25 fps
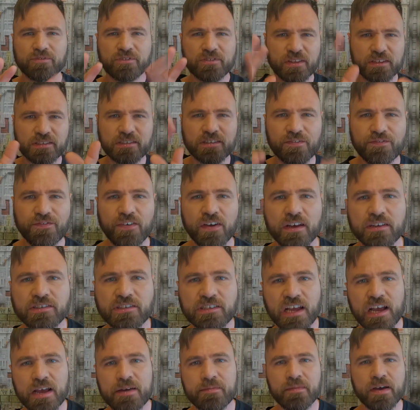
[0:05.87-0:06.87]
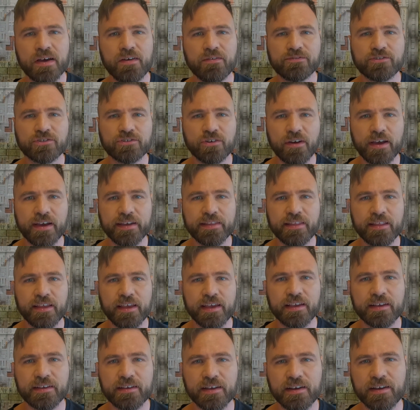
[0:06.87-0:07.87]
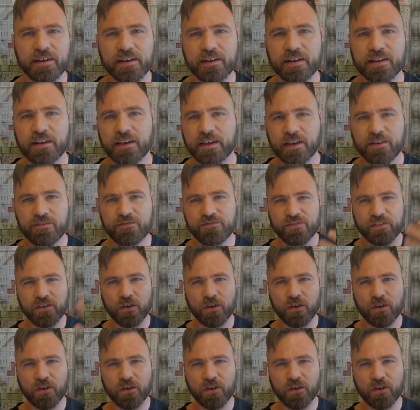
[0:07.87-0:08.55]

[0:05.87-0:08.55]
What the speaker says: This is the first time I've tried like a